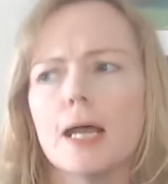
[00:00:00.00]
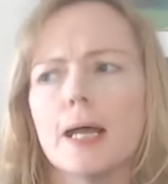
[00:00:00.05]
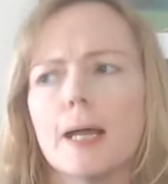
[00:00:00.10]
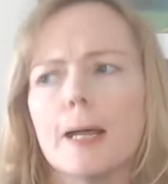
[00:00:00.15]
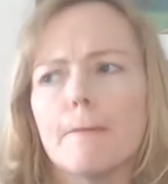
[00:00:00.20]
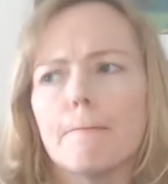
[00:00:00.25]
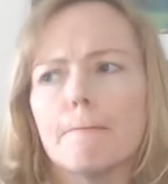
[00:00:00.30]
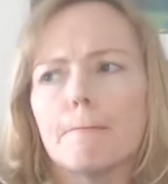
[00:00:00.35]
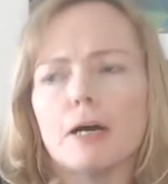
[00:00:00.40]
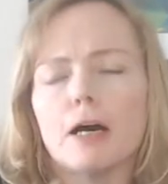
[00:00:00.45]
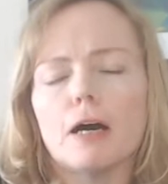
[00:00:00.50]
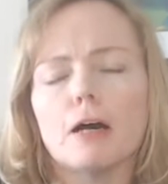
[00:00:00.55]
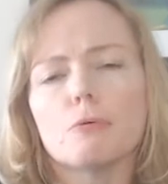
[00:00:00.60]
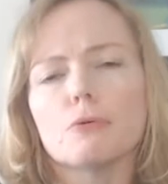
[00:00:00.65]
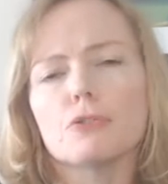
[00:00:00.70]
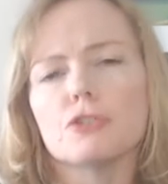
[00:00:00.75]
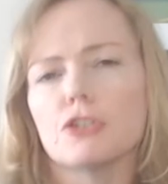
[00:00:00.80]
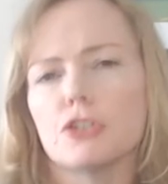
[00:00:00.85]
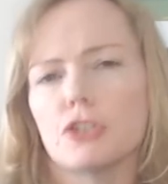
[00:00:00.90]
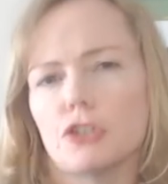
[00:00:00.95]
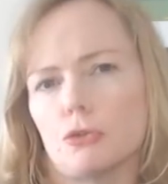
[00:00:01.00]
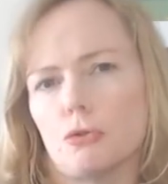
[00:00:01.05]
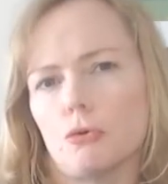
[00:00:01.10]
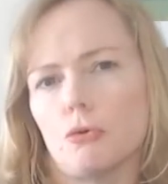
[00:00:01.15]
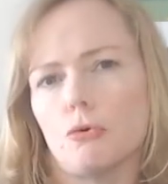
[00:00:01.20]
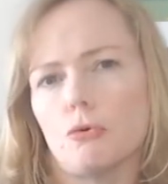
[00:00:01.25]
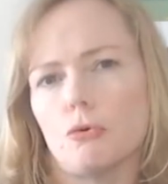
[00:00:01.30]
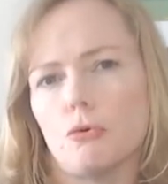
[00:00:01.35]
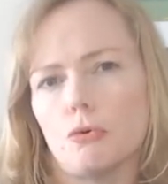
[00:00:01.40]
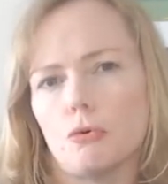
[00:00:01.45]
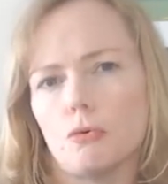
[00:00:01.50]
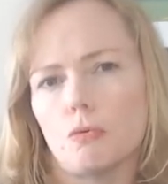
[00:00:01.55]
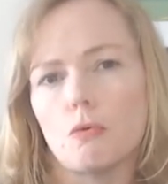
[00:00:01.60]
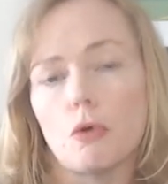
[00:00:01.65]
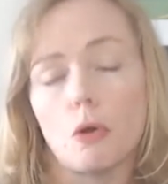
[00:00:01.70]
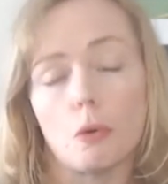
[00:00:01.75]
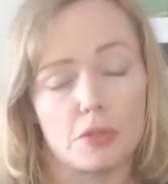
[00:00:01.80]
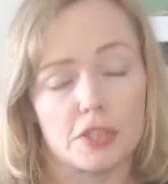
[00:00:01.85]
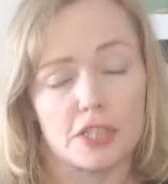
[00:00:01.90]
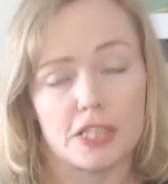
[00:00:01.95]
But I wasn't sure
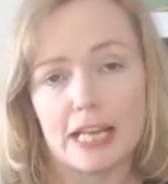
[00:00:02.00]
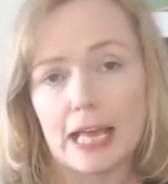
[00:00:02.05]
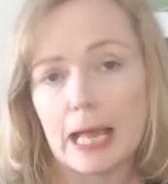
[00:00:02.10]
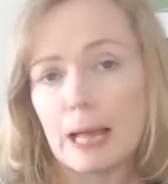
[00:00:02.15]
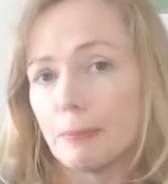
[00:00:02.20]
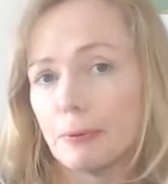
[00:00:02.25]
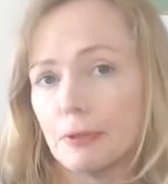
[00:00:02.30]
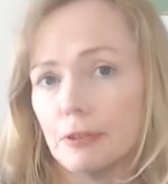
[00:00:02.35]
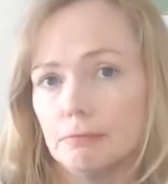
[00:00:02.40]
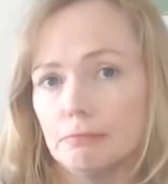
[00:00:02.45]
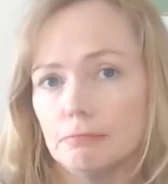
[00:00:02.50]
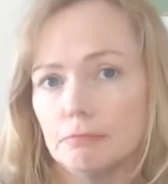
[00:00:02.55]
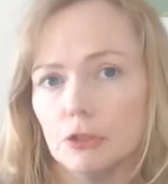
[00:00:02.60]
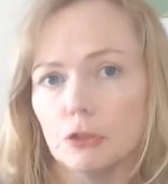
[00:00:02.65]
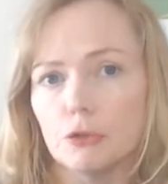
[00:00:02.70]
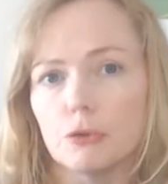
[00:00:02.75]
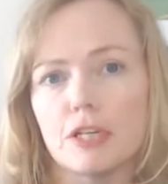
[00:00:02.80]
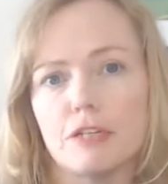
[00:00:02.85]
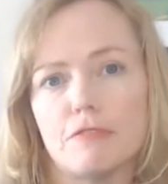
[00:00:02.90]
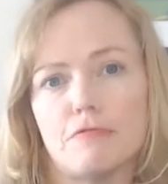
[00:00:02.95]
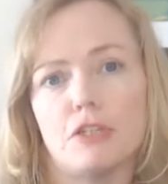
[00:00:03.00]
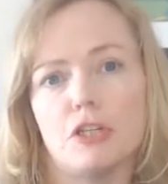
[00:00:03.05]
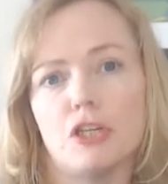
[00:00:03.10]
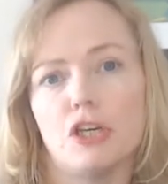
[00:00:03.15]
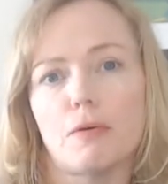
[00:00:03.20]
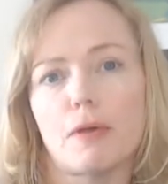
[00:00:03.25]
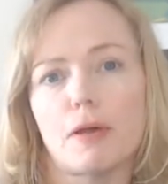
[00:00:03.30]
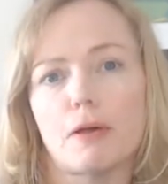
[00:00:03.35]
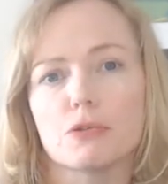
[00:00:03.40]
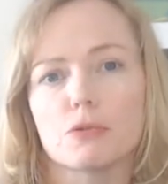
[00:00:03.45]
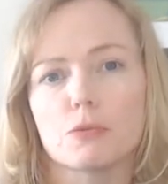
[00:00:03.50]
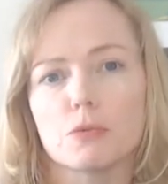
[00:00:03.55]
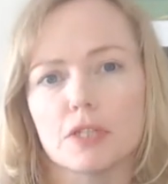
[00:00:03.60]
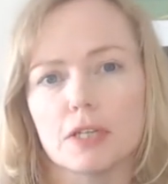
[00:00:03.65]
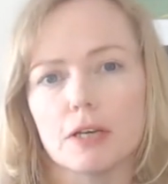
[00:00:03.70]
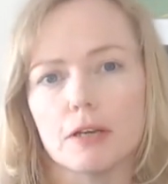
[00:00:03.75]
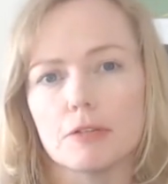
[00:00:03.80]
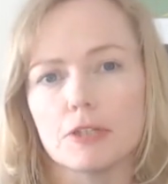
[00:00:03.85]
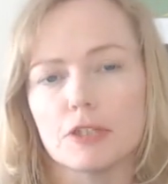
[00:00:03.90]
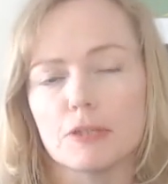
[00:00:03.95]
what was going to happen, or even who else was
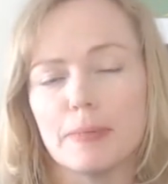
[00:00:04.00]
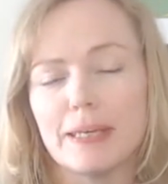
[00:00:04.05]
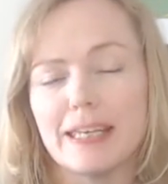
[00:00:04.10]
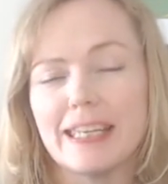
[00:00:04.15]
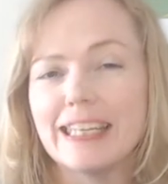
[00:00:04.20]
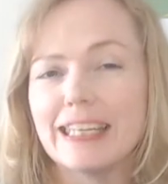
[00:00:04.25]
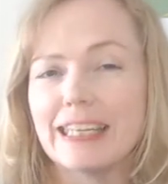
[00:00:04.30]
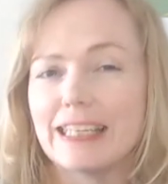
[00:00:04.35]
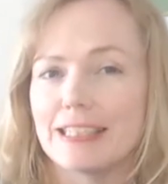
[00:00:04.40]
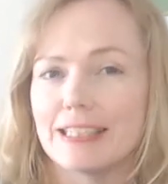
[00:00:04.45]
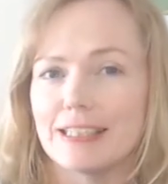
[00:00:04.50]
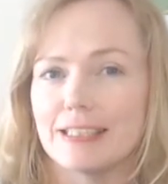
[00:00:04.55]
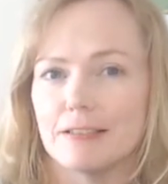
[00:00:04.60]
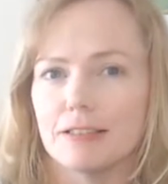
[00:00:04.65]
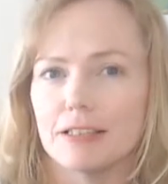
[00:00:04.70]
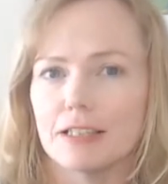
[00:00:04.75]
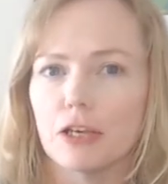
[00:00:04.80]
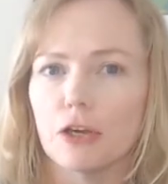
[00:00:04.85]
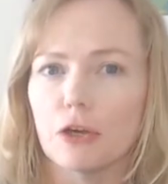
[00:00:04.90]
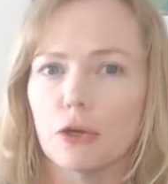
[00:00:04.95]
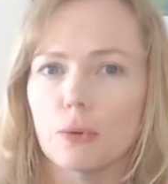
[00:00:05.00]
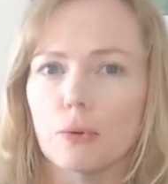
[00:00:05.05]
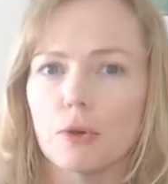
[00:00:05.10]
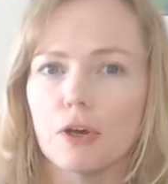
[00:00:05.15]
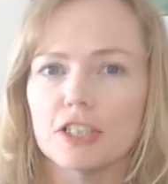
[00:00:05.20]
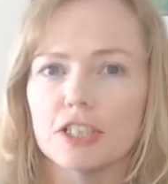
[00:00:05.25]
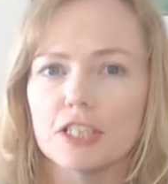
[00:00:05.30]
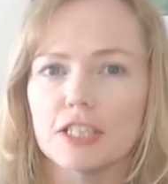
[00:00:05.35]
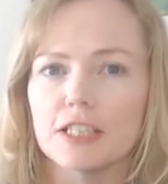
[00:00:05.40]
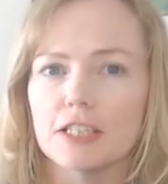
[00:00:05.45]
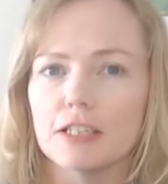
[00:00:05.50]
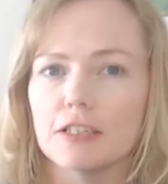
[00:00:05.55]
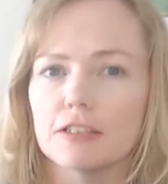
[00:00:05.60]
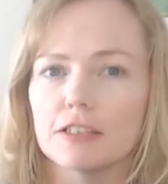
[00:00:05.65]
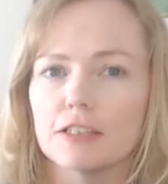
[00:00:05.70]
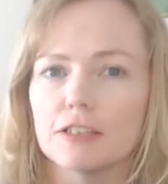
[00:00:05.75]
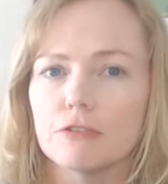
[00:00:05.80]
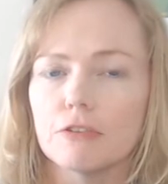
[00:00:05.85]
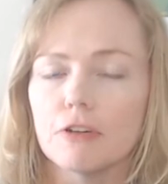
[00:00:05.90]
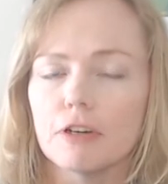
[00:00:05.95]
going to be in it. So I just
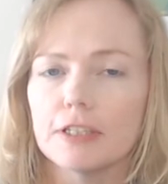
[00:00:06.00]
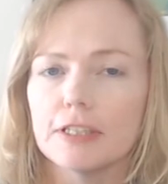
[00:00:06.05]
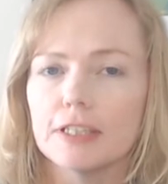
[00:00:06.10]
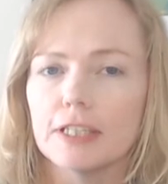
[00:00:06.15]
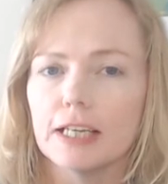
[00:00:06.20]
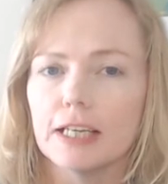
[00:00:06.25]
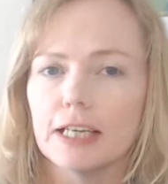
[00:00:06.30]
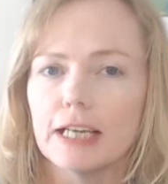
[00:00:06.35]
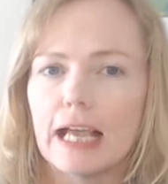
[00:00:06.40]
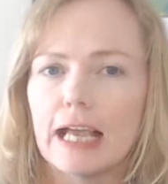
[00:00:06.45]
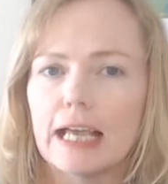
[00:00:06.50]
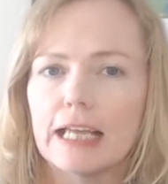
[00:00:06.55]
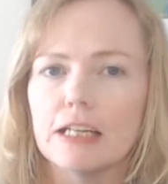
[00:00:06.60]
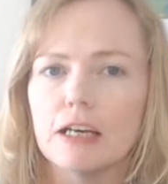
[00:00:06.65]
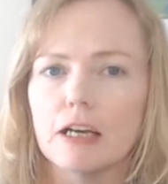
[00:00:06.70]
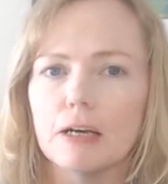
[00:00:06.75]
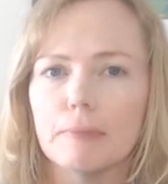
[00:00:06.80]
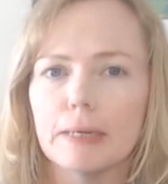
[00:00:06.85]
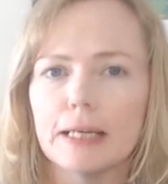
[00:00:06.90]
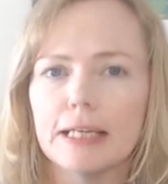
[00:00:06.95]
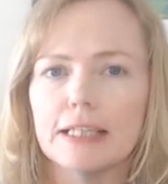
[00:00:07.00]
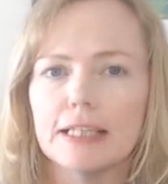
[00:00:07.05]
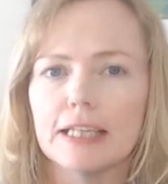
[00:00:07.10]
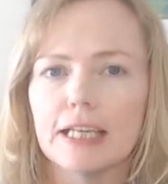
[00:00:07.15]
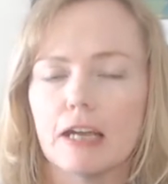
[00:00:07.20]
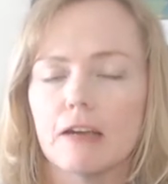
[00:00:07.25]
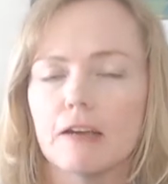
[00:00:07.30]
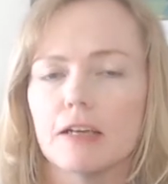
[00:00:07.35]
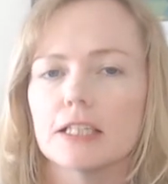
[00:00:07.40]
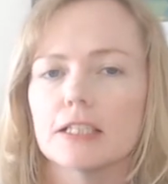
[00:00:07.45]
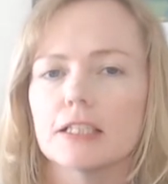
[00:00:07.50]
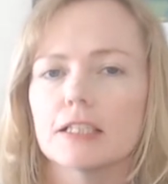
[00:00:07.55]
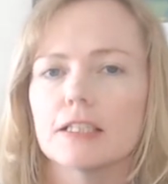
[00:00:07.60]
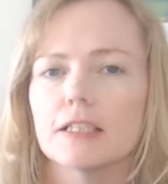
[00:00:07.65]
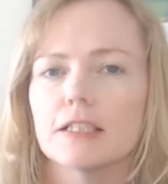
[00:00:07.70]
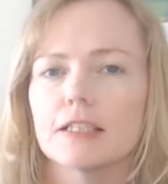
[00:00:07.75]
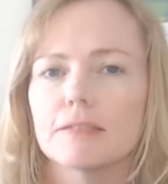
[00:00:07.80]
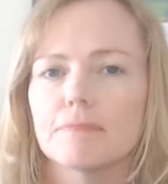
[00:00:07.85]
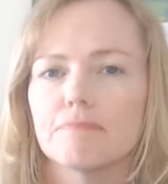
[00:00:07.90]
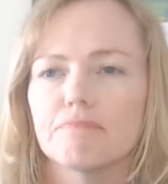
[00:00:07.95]
started writing, and I made the
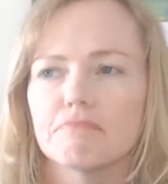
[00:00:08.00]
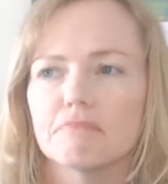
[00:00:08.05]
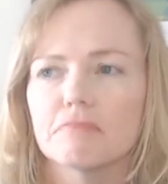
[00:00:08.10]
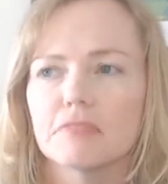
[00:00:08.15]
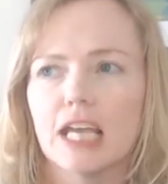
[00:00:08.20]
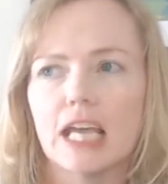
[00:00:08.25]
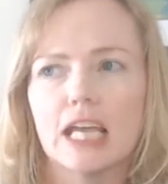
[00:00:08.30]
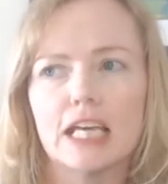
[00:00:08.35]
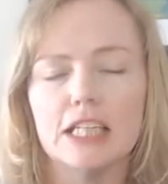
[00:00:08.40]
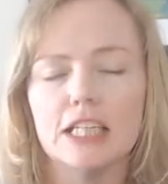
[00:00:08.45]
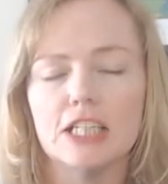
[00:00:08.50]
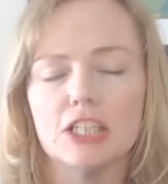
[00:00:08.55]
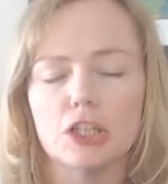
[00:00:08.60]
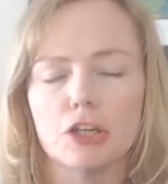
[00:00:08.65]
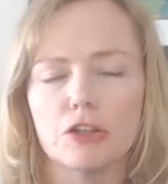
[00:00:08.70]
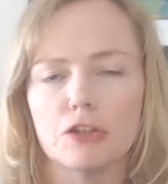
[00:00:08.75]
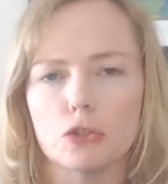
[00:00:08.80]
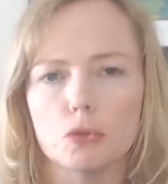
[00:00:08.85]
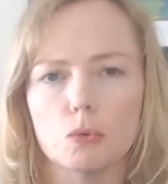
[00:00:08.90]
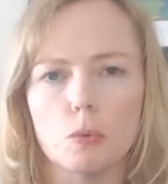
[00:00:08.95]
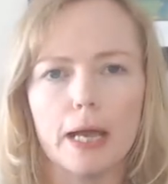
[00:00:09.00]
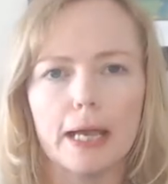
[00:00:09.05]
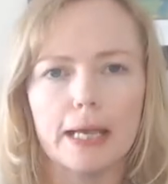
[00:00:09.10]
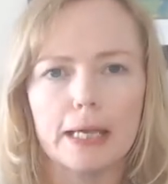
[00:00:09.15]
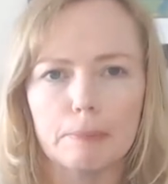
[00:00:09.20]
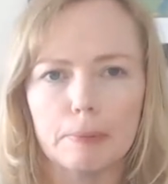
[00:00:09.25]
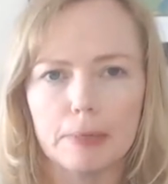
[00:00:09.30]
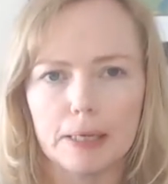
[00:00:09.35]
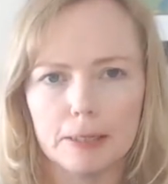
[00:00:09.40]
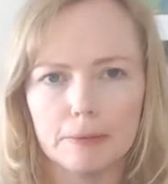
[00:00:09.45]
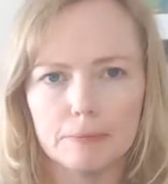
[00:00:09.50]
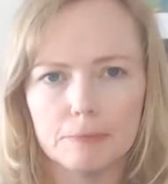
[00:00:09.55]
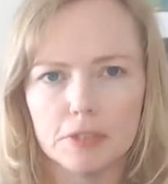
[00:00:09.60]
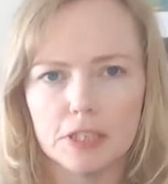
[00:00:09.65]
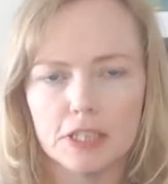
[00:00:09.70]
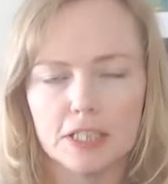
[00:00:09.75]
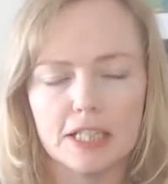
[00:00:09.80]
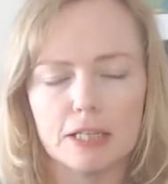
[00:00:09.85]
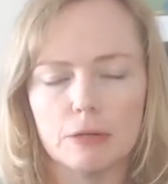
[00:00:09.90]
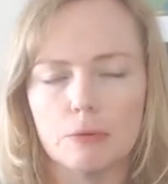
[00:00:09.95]
characters get in each other's way a bit
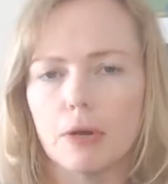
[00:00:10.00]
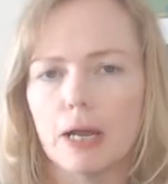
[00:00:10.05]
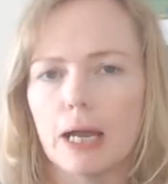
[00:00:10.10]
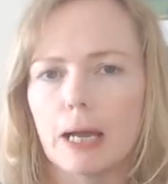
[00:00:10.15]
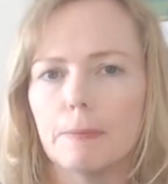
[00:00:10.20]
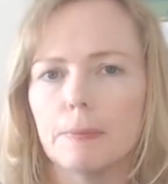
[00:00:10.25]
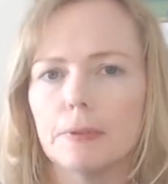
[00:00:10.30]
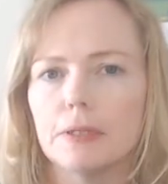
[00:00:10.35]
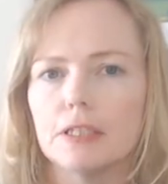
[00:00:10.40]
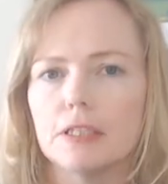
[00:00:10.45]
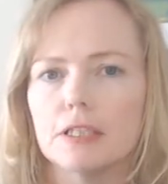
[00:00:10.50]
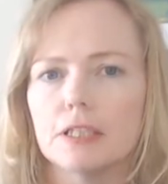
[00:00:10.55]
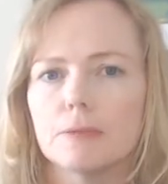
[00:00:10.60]
to see what happened.